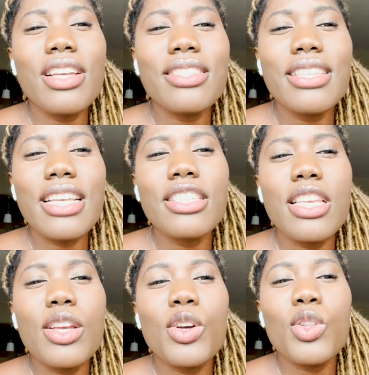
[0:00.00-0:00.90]
this
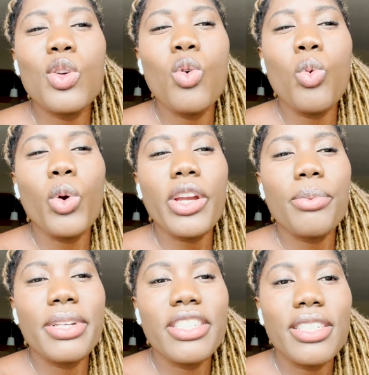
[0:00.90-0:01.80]
include
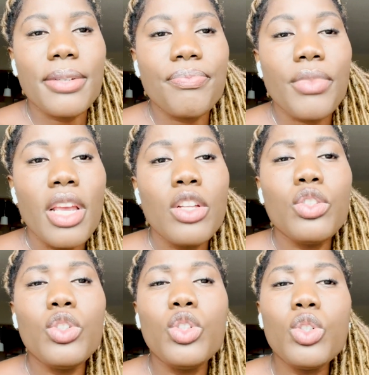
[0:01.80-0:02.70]
workmanship?
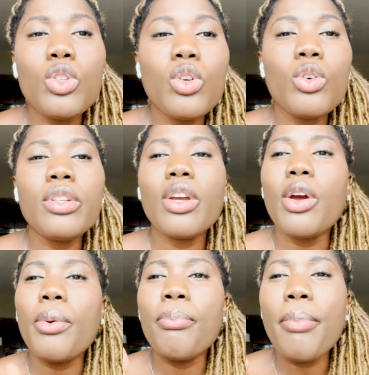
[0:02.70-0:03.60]
Do
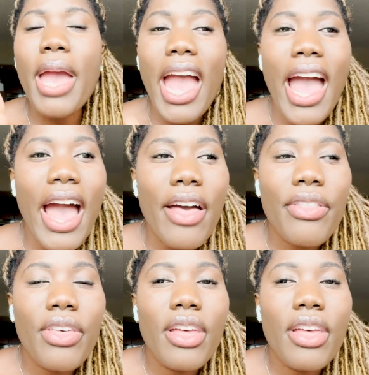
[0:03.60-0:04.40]
your math.